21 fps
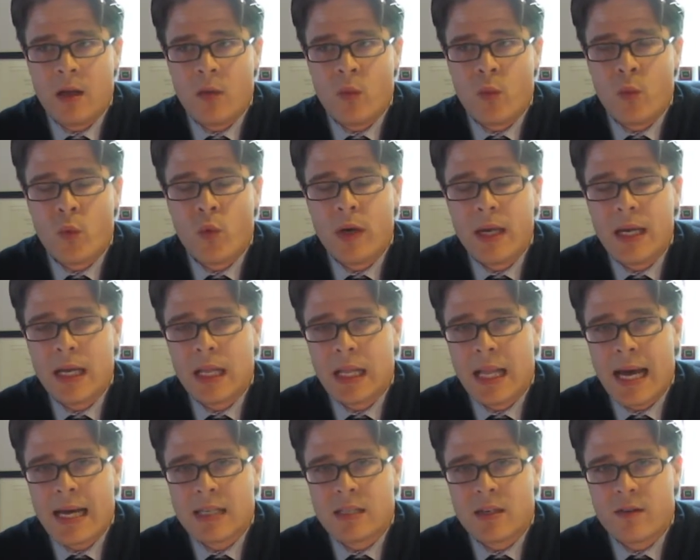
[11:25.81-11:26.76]

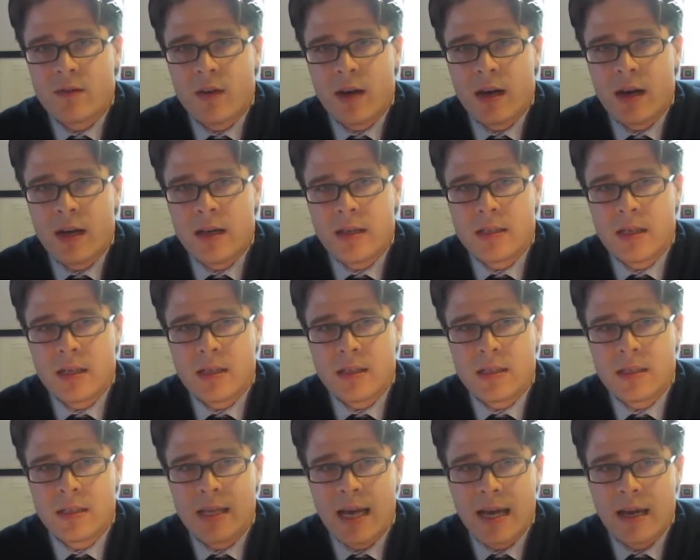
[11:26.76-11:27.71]
reclassifies a
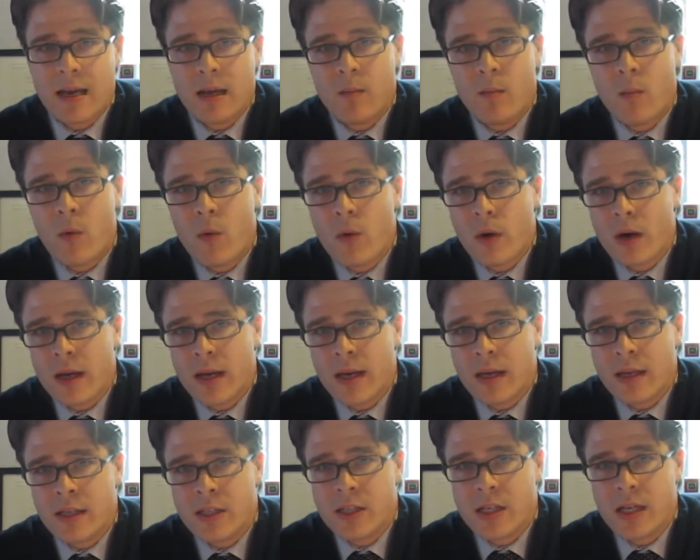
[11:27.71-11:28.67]
second
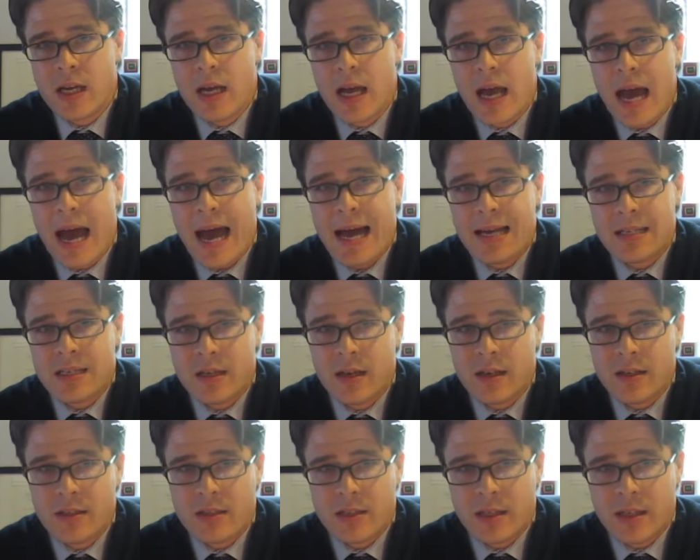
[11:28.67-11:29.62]
mortgage as an
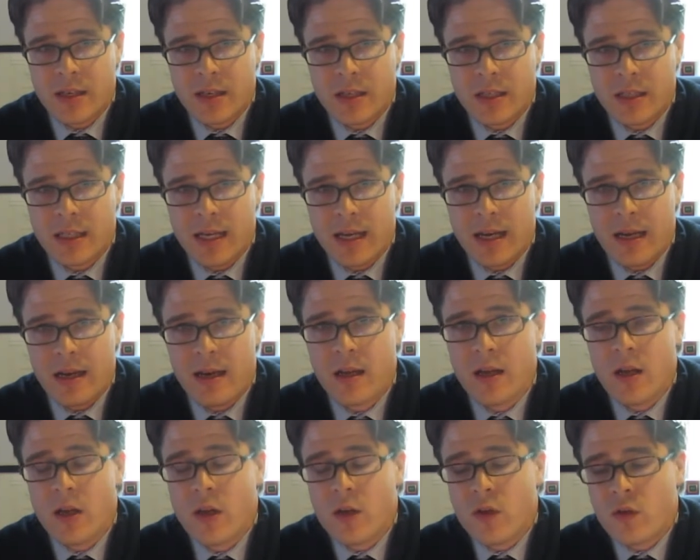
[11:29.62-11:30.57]
unsecured debt.
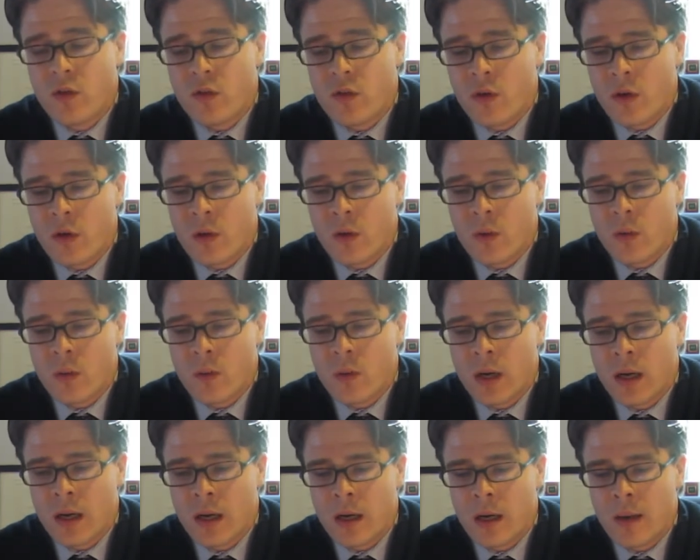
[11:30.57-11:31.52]
So
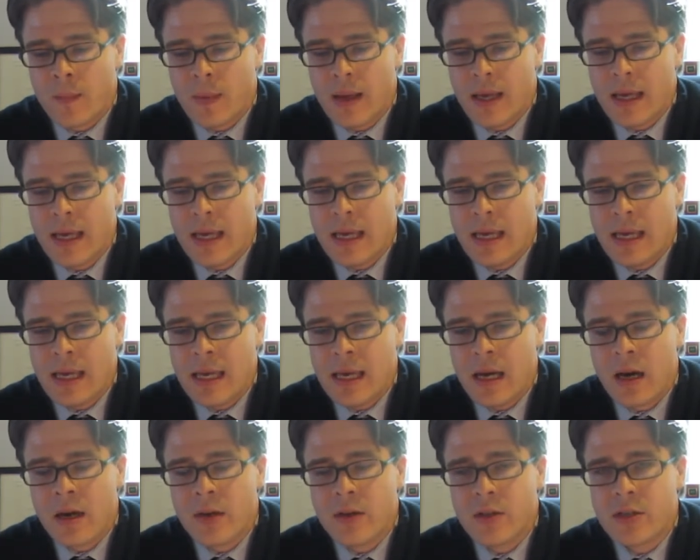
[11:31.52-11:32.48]

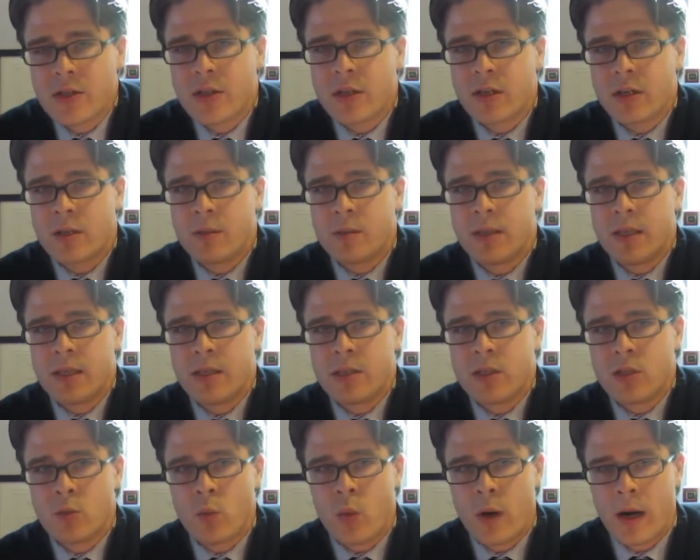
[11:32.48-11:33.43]
under
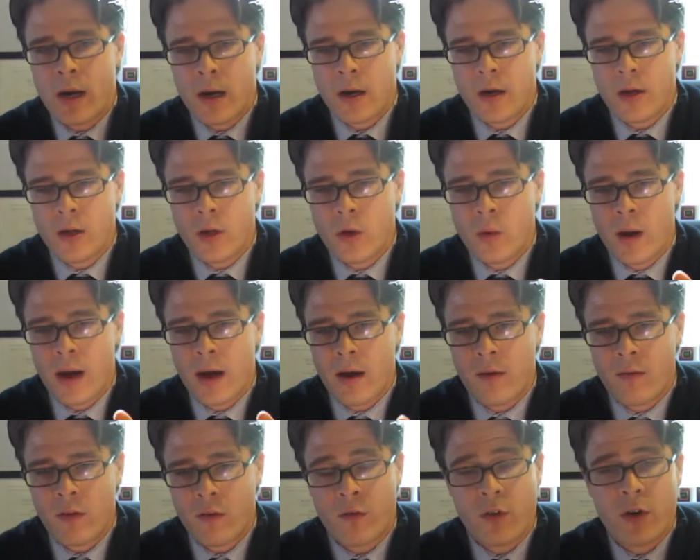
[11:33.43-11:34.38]
circumstances where you
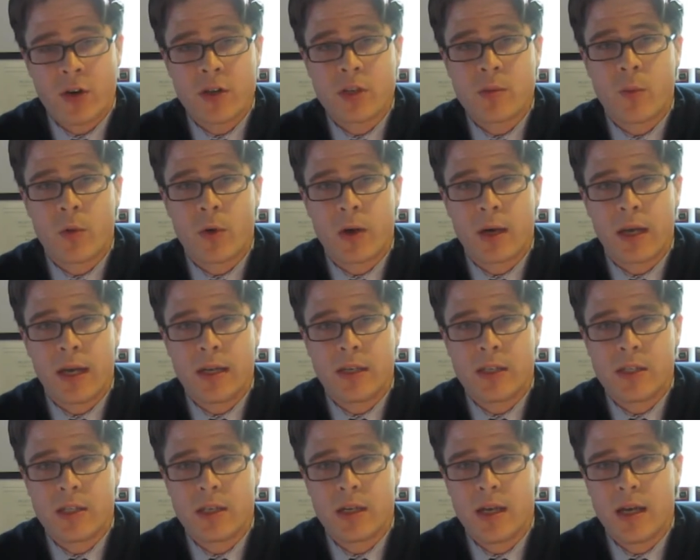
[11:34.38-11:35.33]
have a first
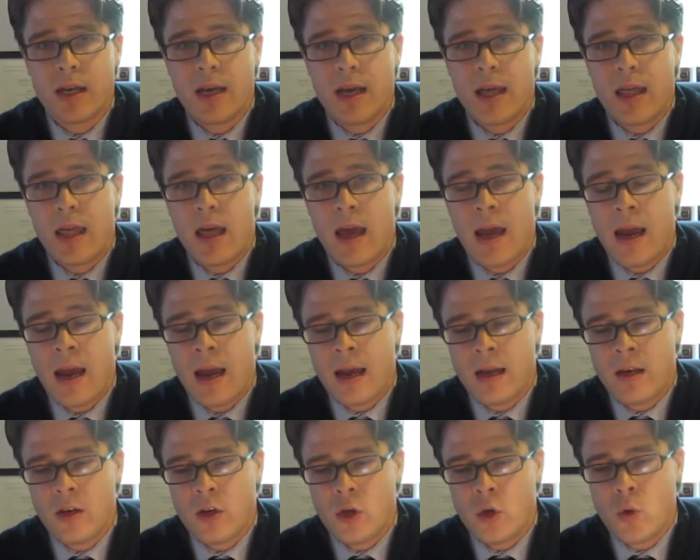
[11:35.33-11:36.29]
mortgage
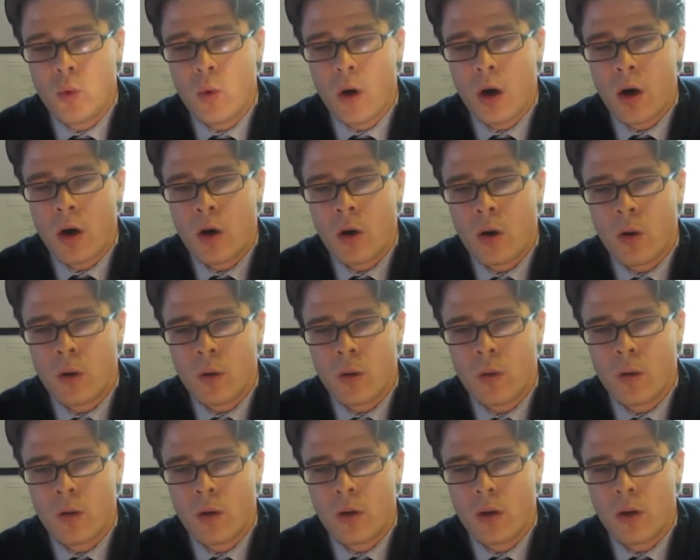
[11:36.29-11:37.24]
and you
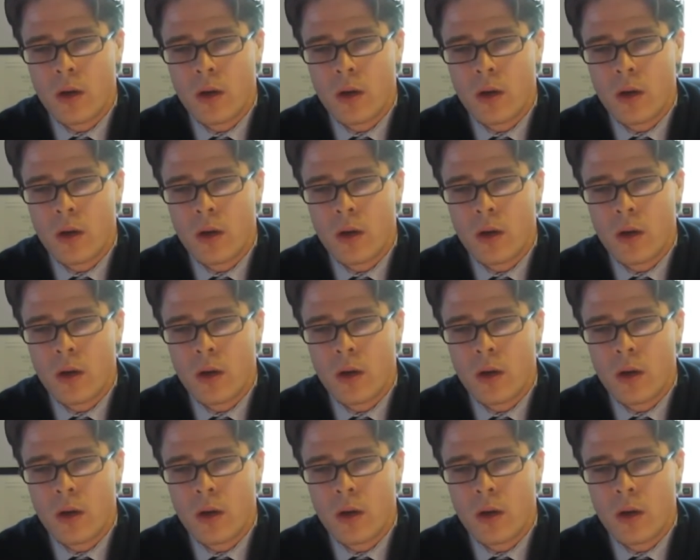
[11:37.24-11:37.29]
owe